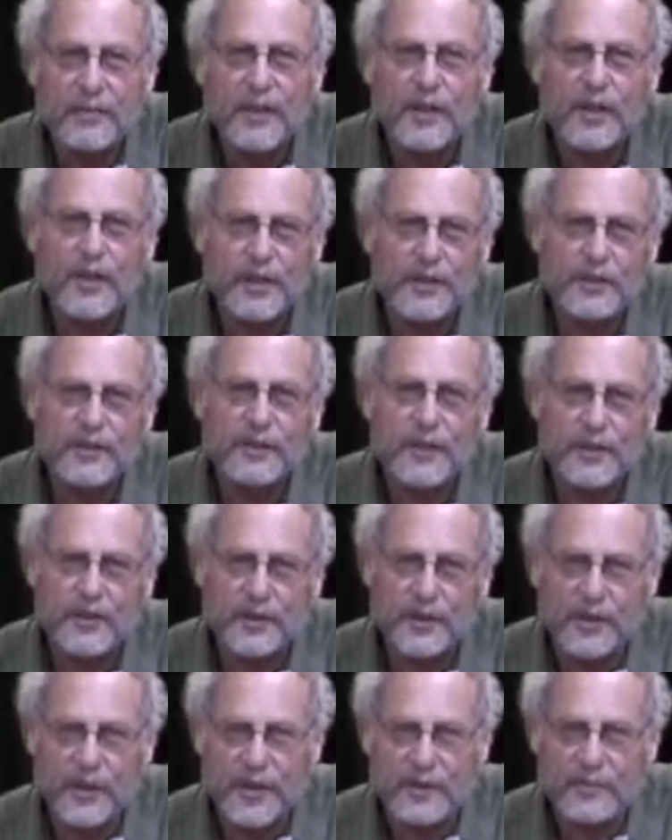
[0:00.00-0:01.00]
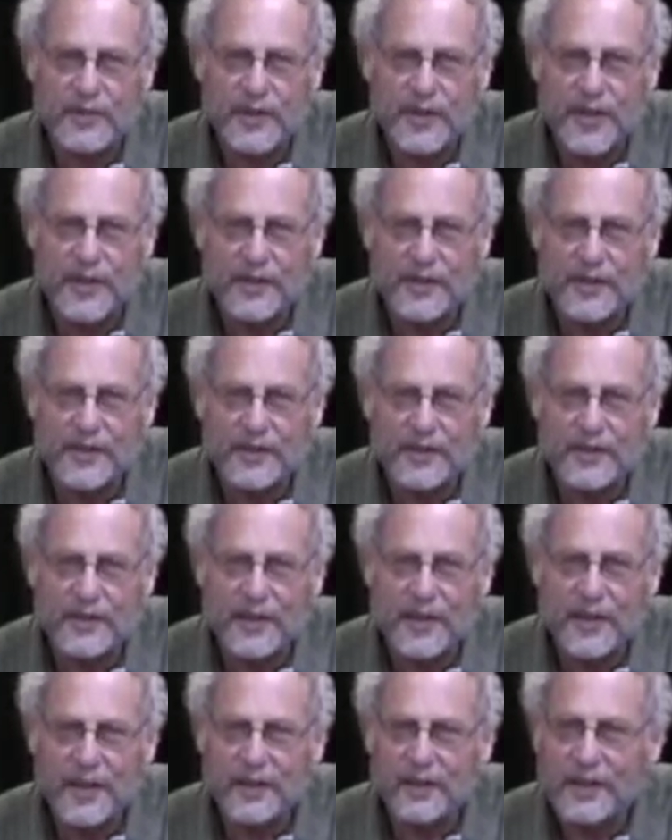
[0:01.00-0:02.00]
because of those
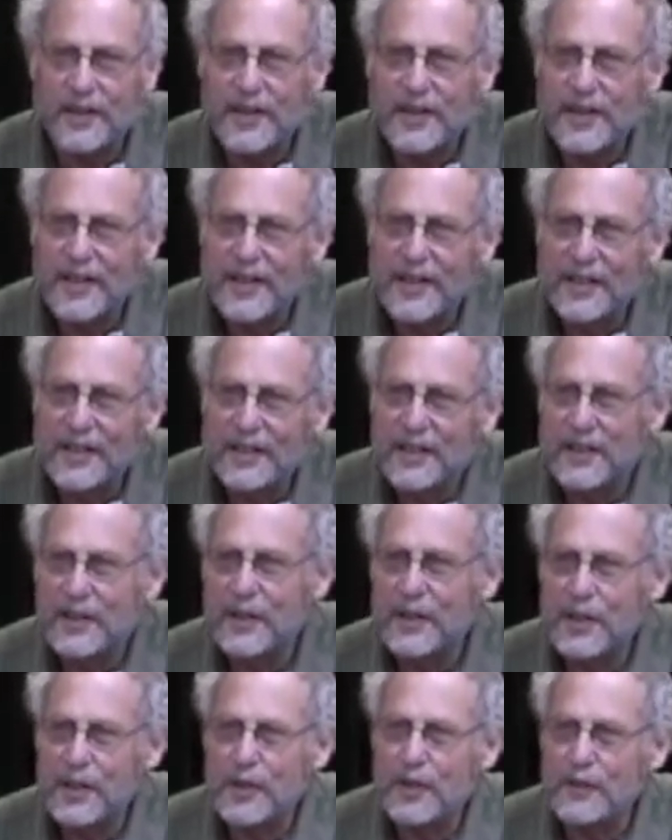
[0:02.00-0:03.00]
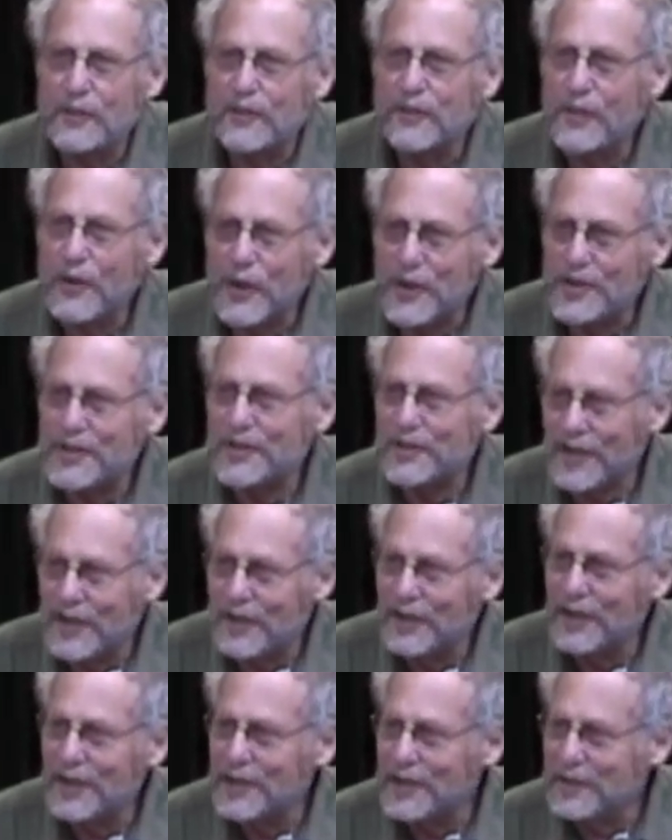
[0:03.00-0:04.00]
circumstances and you know, you're, you're forced
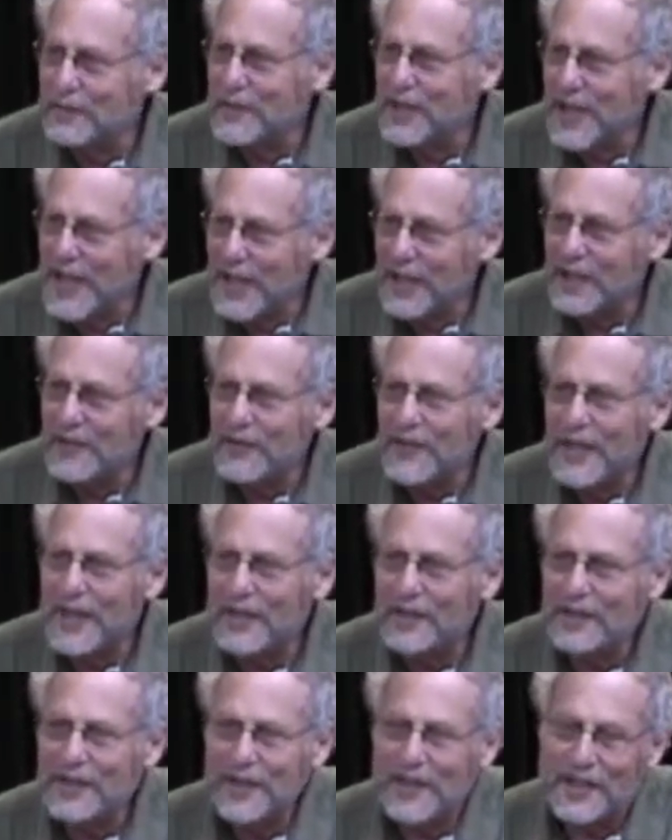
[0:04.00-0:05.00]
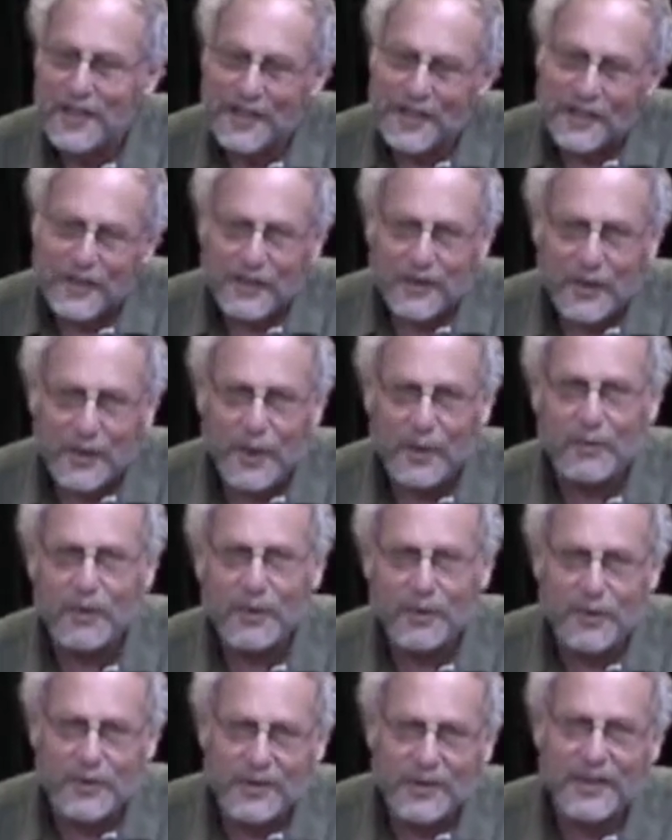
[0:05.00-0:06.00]
suddenly to be out of that
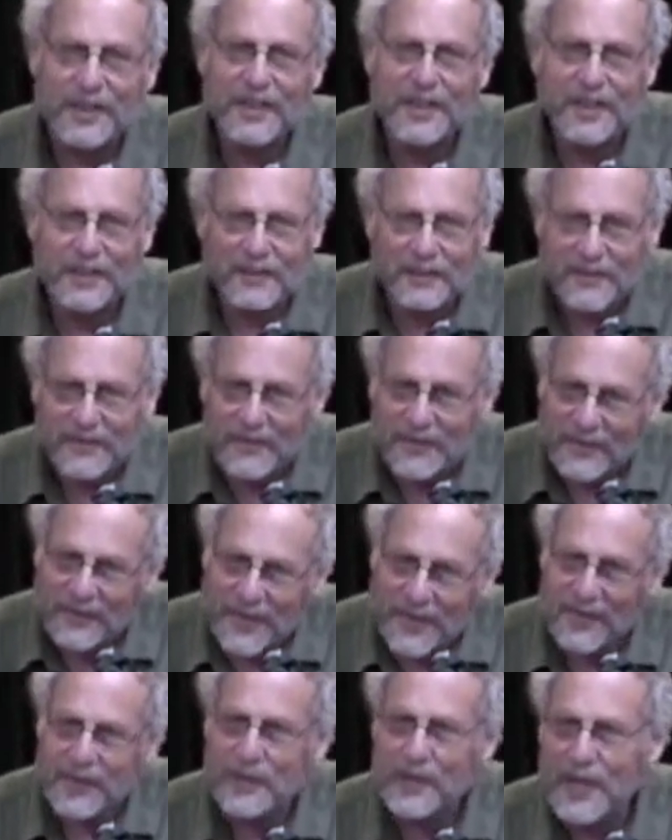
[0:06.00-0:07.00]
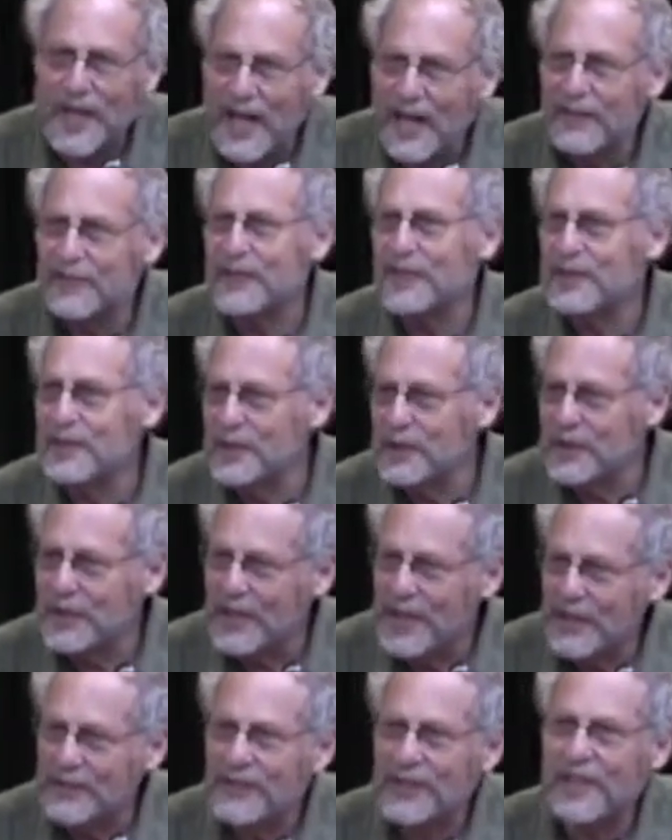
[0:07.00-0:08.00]
normal routine of things you have to do
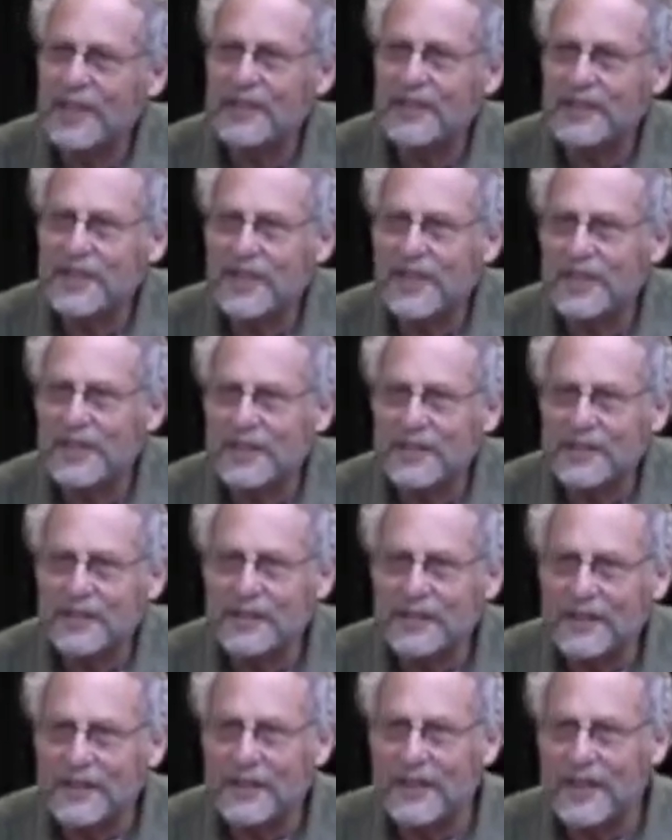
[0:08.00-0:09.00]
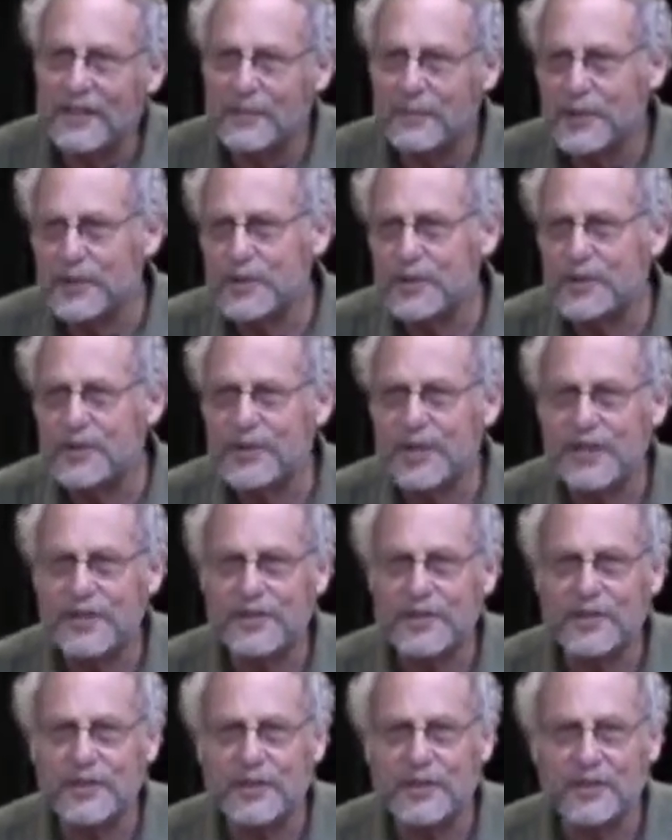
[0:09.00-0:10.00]
and have to get done and you know, have to put your
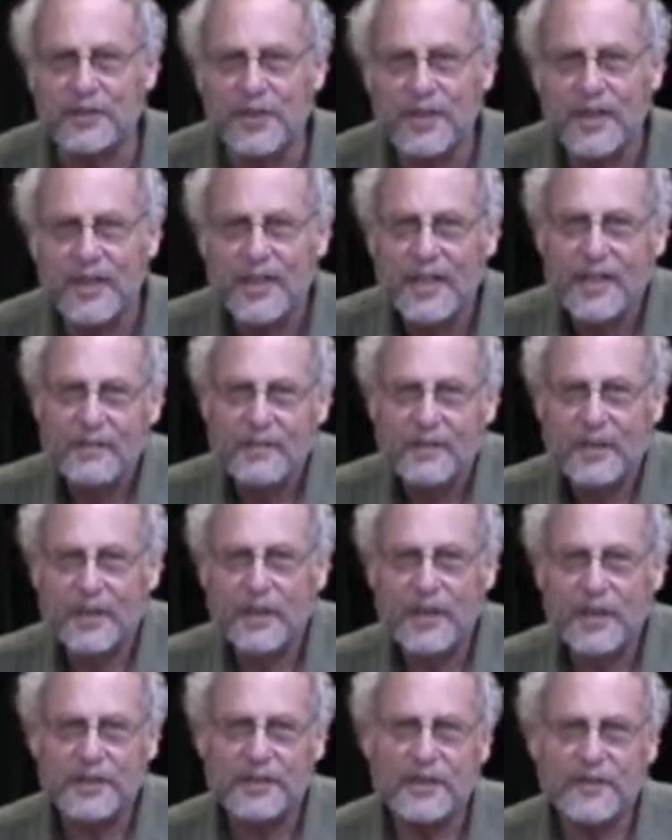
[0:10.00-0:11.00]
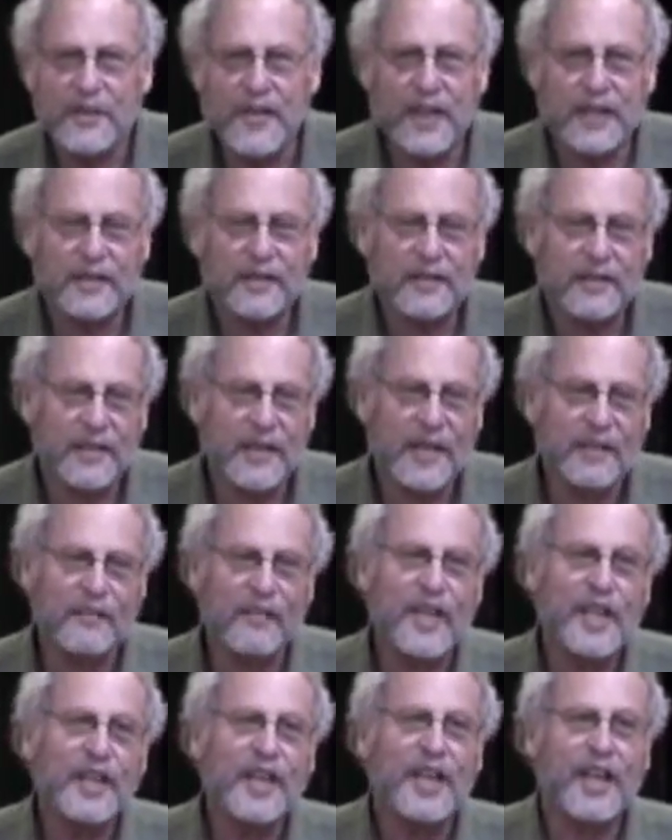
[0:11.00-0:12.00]
attention to because of that, that
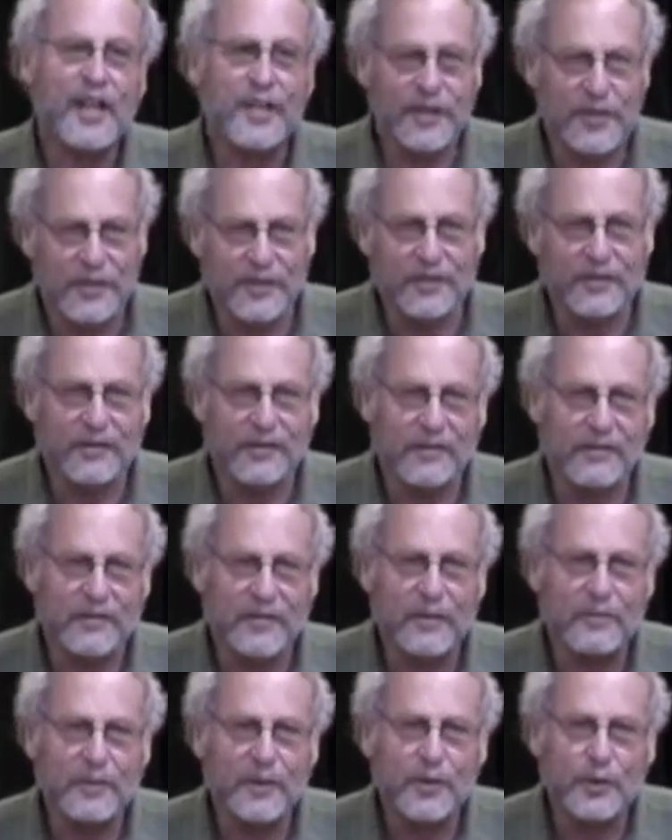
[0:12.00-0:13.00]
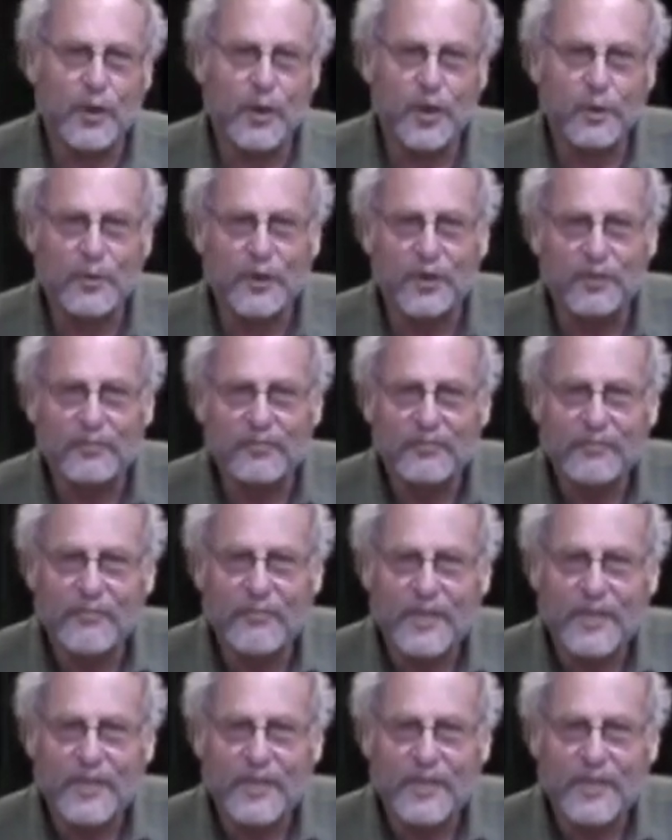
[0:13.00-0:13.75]
vacation from the normal.